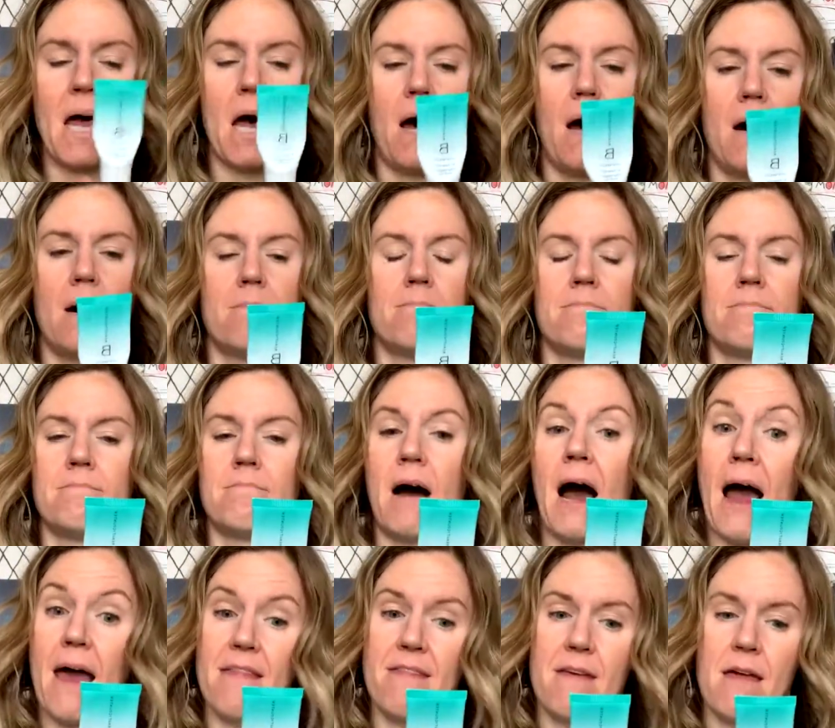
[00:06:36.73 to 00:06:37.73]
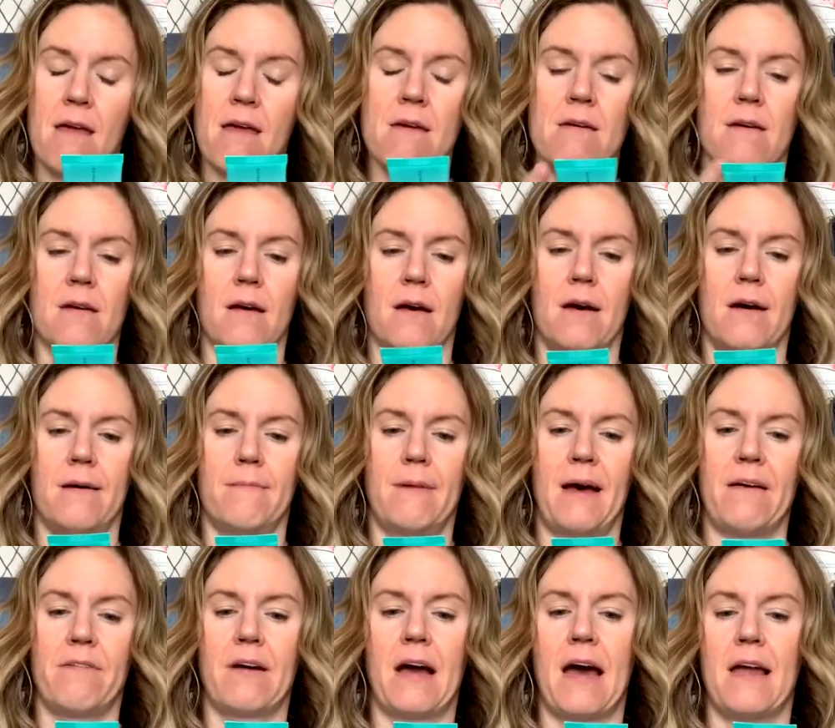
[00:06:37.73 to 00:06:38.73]
I think.
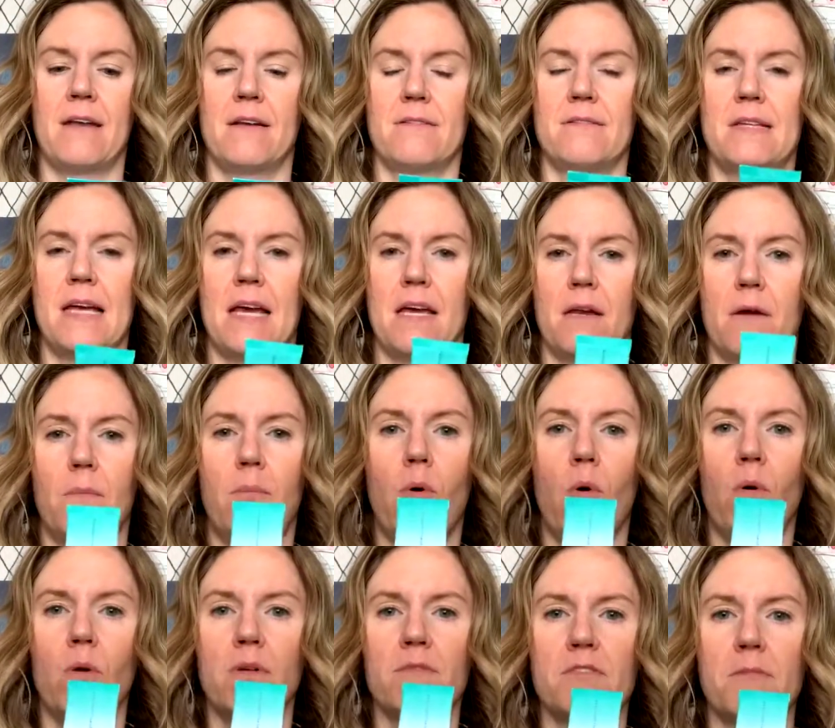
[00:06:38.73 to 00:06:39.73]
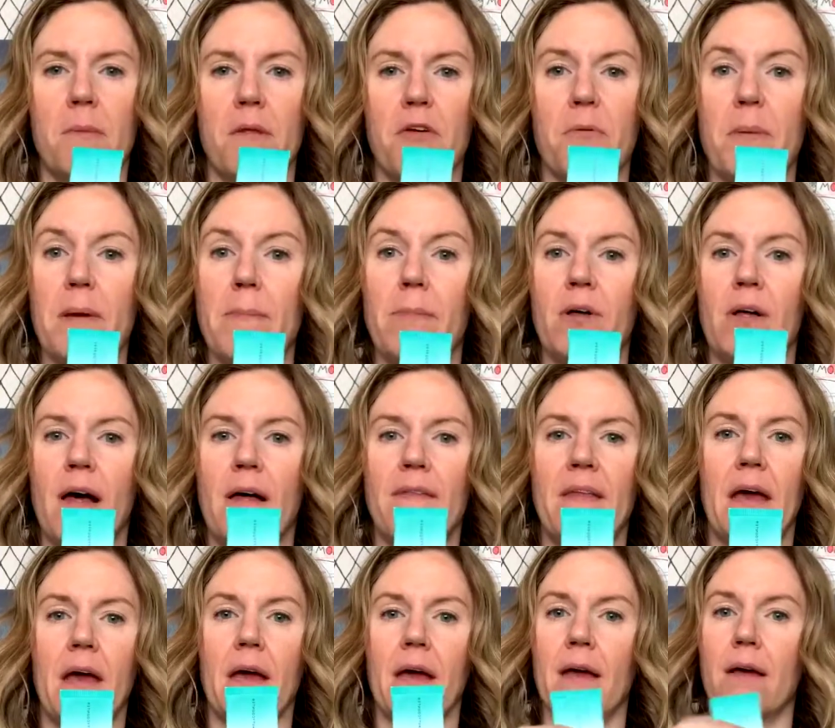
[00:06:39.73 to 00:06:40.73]
I've kind of taken a poll of some other people, and
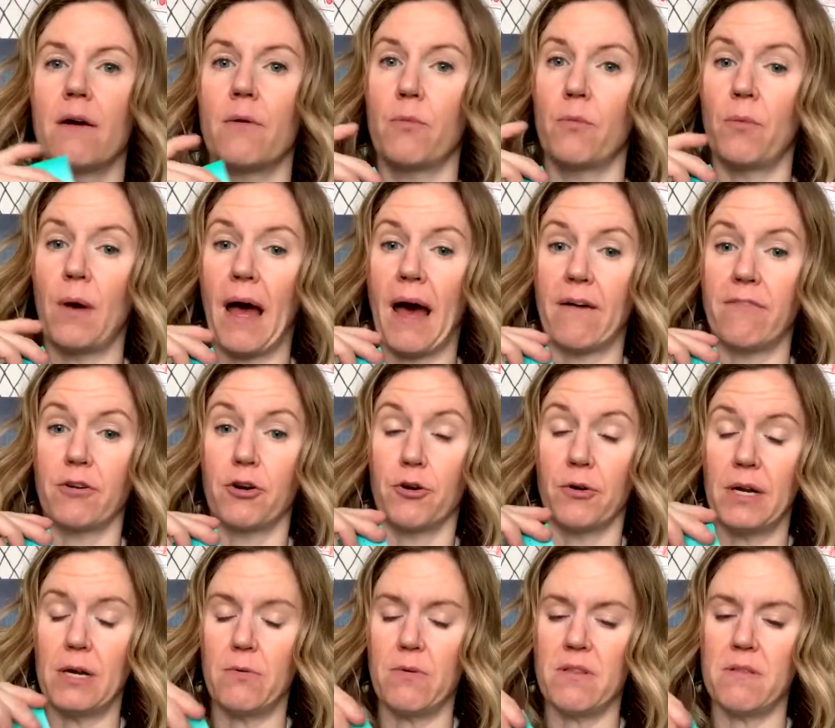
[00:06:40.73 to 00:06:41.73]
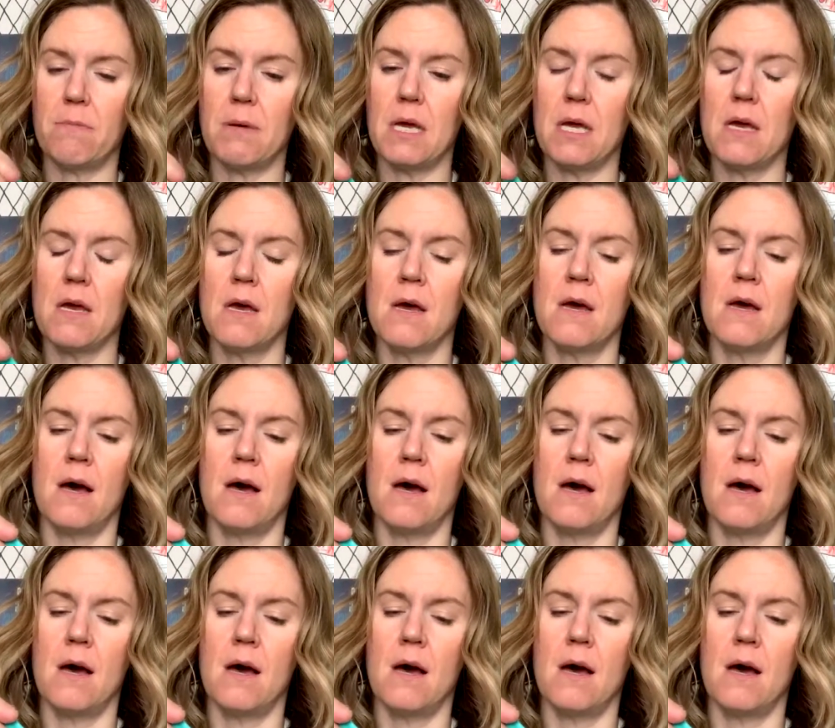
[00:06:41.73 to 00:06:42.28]
they have agreed with me.